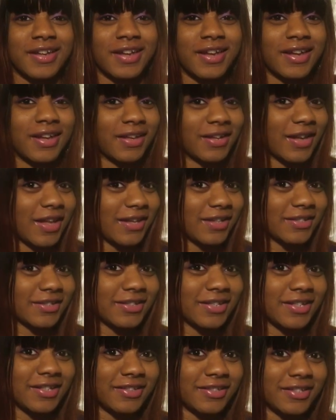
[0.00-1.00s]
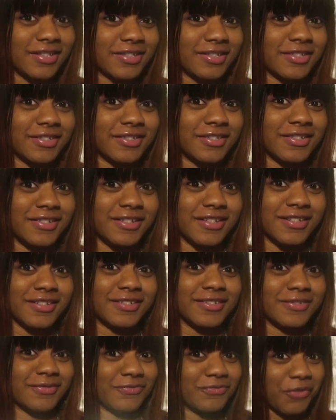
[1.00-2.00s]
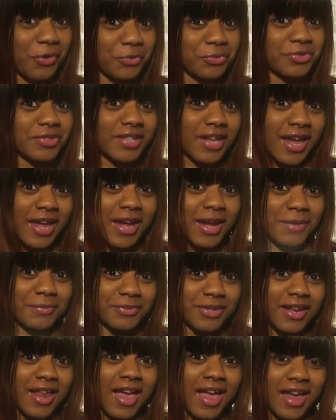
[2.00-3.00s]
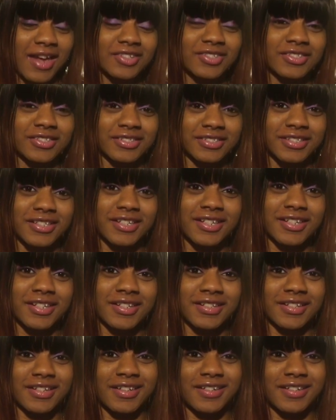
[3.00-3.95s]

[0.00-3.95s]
And like I said, this is the first time that I actually did it.